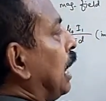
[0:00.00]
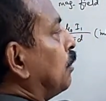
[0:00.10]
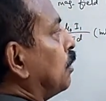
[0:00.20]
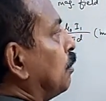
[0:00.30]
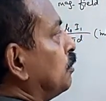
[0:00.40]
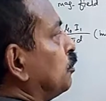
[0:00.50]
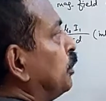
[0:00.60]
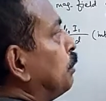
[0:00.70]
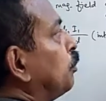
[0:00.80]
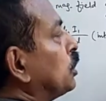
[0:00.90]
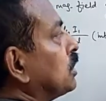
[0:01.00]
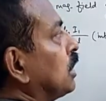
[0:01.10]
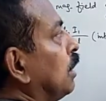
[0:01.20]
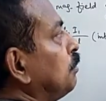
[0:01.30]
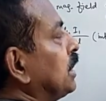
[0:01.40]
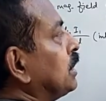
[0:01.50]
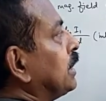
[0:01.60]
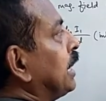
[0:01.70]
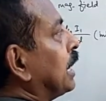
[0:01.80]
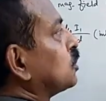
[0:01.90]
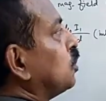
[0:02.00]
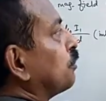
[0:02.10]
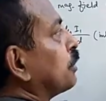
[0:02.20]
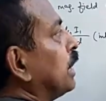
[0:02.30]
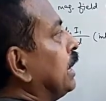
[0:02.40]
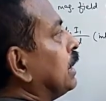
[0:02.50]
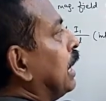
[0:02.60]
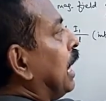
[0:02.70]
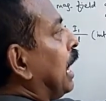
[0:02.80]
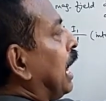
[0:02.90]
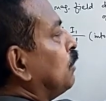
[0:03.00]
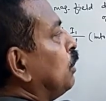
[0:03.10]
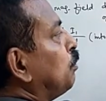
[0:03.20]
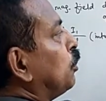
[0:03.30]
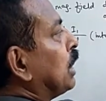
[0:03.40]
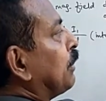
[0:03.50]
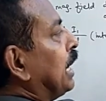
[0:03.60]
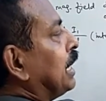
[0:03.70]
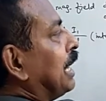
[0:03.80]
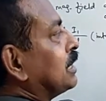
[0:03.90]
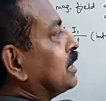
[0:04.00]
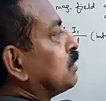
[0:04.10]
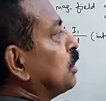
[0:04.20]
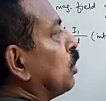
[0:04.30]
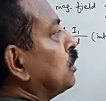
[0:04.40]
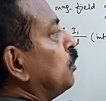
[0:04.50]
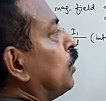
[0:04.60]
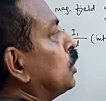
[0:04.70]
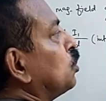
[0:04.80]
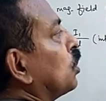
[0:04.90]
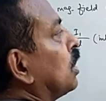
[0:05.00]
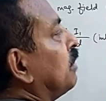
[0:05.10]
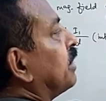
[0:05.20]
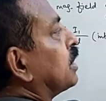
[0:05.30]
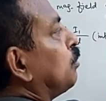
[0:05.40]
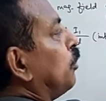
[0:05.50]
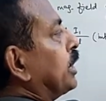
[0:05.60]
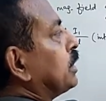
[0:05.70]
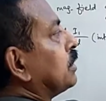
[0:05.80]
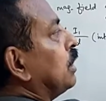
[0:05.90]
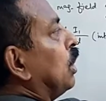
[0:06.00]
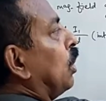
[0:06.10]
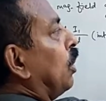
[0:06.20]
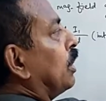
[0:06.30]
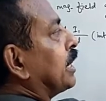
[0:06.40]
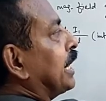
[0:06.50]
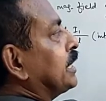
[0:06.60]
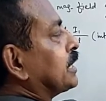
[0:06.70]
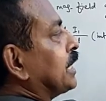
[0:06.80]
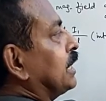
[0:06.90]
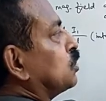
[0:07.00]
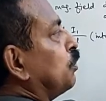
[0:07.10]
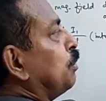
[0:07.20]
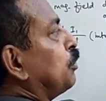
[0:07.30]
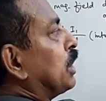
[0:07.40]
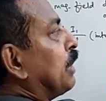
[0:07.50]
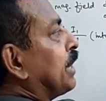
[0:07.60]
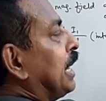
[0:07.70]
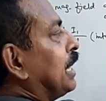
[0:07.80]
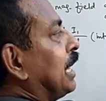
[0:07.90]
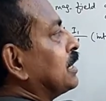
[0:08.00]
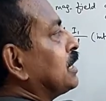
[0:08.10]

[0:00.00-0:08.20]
we'll put thumb in the direction of current and we'll put our hand like this because we want to cover the point on right side. So we'll put our hand like this.